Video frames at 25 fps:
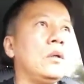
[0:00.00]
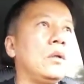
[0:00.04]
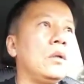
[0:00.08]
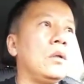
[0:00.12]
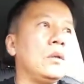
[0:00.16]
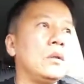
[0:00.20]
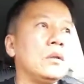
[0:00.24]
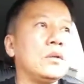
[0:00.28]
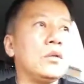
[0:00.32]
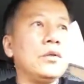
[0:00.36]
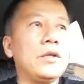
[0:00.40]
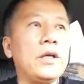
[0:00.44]

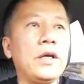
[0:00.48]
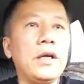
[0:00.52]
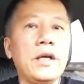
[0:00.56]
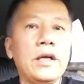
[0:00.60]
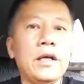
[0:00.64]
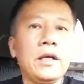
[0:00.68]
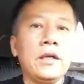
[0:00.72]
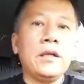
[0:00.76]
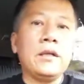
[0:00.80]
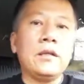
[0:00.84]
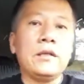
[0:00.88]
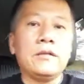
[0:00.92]

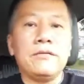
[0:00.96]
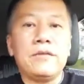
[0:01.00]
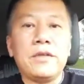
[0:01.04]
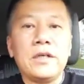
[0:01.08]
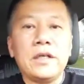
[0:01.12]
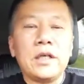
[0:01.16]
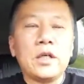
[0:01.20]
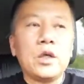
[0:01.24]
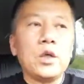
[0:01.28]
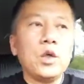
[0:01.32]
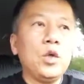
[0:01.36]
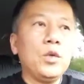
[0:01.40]
Today is
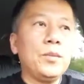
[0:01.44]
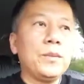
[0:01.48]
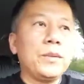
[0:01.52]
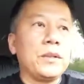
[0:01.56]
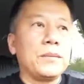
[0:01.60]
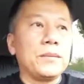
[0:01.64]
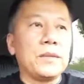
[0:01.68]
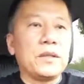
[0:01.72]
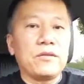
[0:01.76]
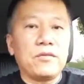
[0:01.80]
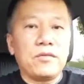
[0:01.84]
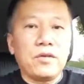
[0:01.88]
very
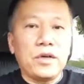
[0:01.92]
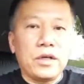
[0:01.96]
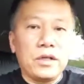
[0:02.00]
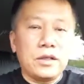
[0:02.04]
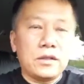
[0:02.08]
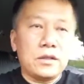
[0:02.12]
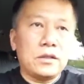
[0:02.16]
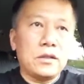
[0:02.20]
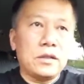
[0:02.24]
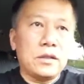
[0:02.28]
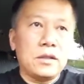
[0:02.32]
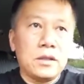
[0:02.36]
gloomy, my
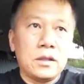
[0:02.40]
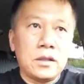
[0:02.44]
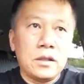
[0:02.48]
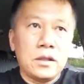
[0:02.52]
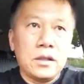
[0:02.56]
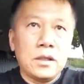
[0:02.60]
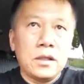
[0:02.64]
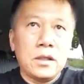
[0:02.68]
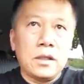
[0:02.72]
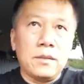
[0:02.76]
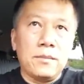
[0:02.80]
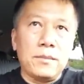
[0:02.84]
friend,
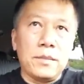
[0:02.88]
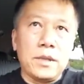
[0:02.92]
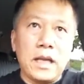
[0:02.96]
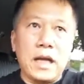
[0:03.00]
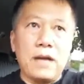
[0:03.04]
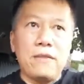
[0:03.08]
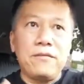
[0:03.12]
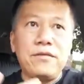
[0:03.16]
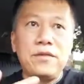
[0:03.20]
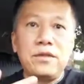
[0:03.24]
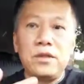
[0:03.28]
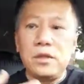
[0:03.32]
but
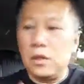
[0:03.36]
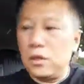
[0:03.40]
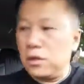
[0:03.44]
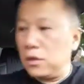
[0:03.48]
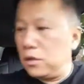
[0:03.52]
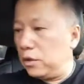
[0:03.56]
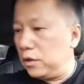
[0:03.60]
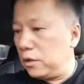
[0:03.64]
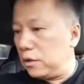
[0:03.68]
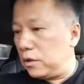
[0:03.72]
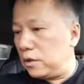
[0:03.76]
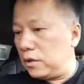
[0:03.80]
I'm feeling
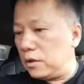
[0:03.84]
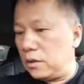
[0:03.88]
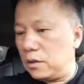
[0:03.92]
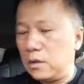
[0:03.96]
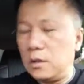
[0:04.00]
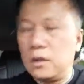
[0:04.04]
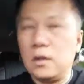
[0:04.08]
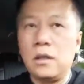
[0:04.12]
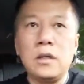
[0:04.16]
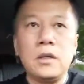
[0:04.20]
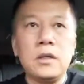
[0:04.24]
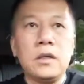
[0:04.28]
good
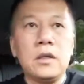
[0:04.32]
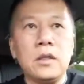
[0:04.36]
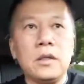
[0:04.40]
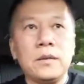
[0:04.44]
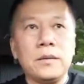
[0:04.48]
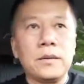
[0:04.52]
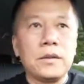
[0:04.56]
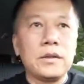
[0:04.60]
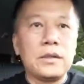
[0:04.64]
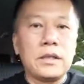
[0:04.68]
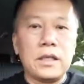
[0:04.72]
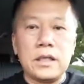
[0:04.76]

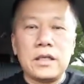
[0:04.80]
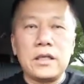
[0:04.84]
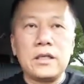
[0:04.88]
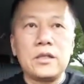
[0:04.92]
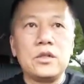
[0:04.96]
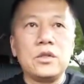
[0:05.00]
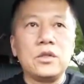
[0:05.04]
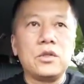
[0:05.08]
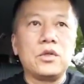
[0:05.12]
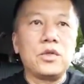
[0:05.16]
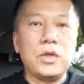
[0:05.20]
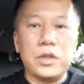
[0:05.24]
because I
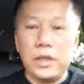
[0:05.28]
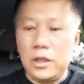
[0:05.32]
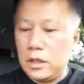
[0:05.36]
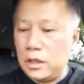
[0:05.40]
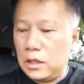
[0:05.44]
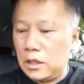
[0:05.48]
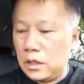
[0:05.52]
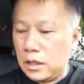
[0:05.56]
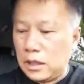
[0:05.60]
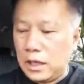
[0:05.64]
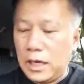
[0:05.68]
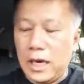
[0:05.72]
get to
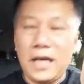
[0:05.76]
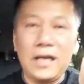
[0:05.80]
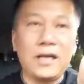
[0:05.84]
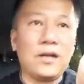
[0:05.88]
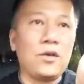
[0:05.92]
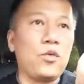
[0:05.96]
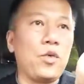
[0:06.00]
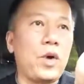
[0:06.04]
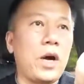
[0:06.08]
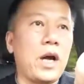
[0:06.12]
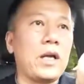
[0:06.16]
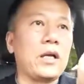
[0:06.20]
drink
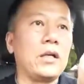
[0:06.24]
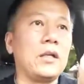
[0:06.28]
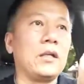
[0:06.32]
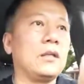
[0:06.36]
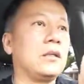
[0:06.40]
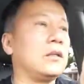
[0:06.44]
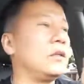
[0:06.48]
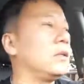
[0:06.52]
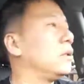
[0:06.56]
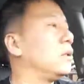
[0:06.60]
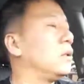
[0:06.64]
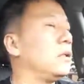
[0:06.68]
Kangen water.
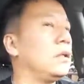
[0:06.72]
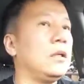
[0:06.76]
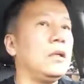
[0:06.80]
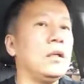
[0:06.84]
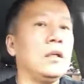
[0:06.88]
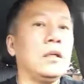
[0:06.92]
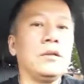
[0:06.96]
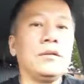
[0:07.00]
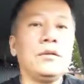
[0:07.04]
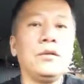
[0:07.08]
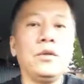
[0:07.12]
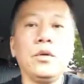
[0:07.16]

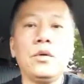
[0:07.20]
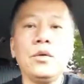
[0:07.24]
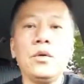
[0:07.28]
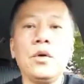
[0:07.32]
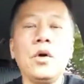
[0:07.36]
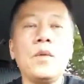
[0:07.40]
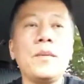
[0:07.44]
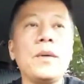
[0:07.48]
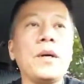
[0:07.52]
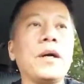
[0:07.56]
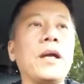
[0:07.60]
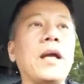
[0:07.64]
Don't
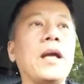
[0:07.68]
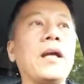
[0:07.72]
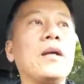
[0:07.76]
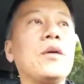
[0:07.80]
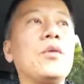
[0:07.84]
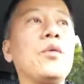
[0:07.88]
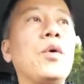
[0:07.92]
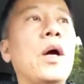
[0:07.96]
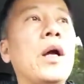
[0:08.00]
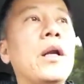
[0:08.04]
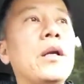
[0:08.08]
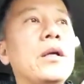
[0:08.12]
know about
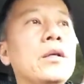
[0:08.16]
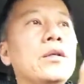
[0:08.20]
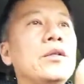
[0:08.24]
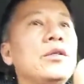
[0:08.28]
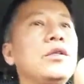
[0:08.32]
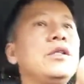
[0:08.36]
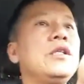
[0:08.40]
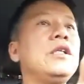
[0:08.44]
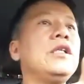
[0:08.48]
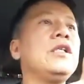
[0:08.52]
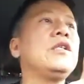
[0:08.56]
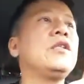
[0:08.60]
Kangen water,
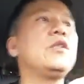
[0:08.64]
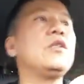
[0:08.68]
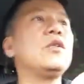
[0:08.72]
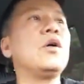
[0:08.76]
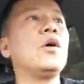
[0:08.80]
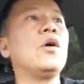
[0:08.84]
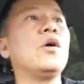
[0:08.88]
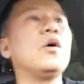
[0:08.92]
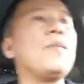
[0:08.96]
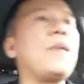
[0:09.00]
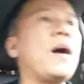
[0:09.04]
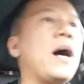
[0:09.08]
you need to
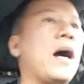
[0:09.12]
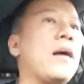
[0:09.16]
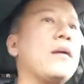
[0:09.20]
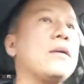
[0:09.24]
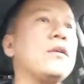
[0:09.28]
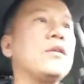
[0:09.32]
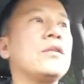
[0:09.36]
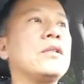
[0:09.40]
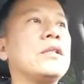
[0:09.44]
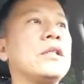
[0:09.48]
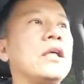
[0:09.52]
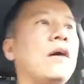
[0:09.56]
go buy
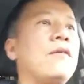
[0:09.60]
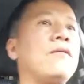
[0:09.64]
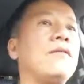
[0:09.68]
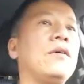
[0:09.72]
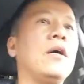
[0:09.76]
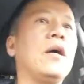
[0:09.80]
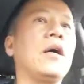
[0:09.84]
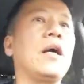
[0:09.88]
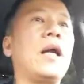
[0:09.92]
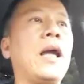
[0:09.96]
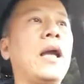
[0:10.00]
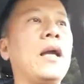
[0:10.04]

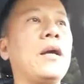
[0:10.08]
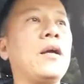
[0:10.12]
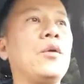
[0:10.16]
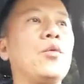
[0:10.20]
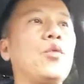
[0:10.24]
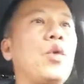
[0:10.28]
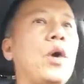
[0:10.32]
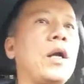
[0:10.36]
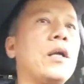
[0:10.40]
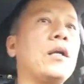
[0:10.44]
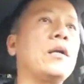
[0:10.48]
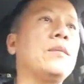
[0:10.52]
yourself a Kangen
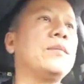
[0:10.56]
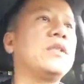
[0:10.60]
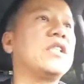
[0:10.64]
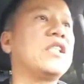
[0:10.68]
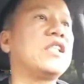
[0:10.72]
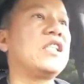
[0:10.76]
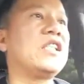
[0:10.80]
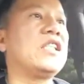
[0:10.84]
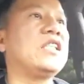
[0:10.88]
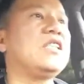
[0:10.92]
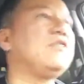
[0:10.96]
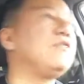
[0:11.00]
water
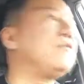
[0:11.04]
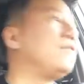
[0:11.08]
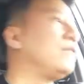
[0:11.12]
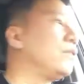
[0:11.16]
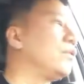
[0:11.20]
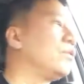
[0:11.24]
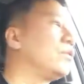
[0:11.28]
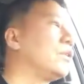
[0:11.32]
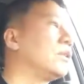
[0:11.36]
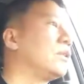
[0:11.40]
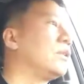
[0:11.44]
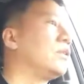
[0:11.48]
machine
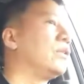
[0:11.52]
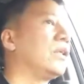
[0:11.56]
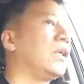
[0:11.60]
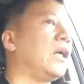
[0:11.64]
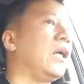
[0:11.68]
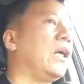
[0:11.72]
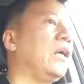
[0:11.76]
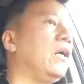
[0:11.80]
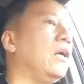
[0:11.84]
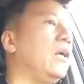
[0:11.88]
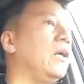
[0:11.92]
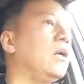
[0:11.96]
filter, okay?